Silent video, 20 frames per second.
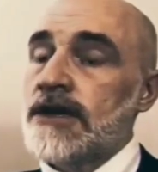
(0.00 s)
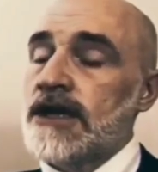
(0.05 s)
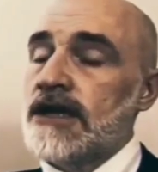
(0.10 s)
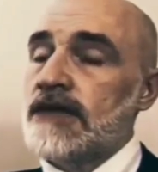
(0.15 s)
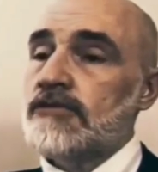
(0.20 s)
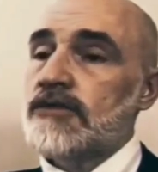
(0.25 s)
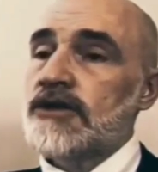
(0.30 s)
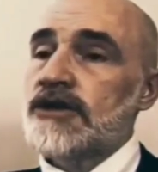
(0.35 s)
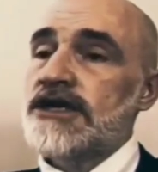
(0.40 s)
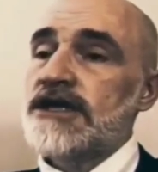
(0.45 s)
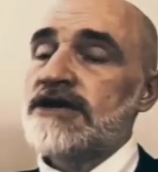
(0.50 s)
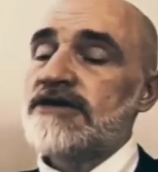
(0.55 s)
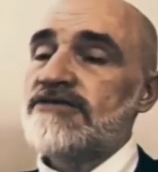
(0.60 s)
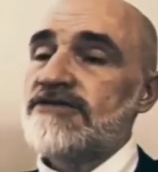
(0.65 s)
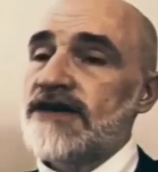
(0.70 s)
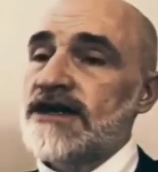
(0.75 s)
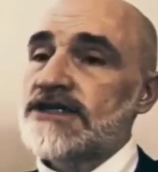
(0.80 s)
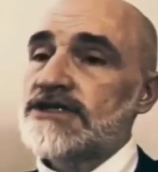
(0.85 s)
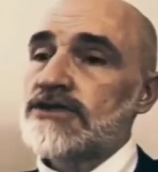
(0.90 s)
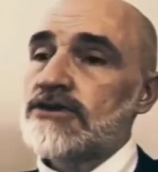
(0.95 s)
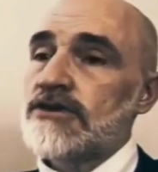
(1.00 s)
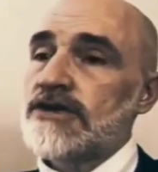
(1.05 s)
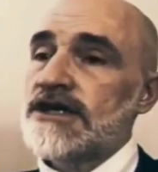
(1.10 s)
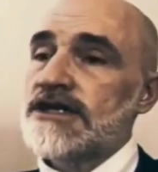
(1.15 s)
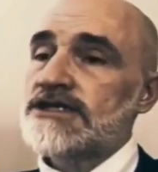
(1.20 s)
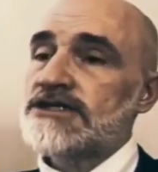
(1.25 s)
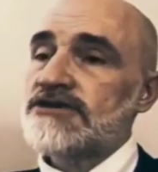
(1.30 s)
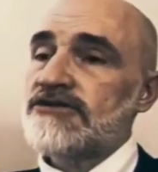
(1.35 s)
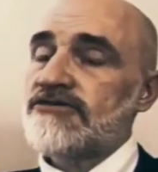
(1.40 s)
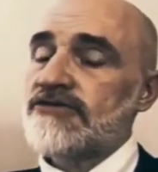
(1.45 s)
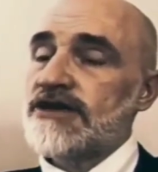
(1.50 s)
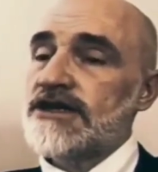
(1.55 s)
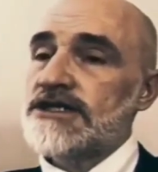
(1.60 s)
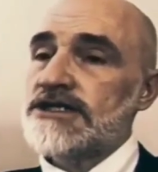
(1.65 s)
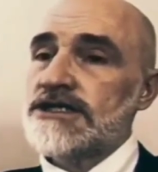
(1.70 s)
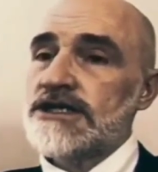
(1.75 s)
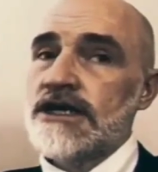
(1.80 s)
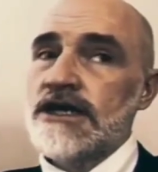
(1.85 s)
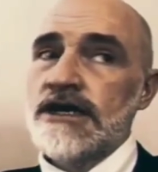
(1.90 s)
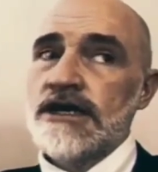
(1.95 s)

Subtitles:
in Burkina Faso against the French,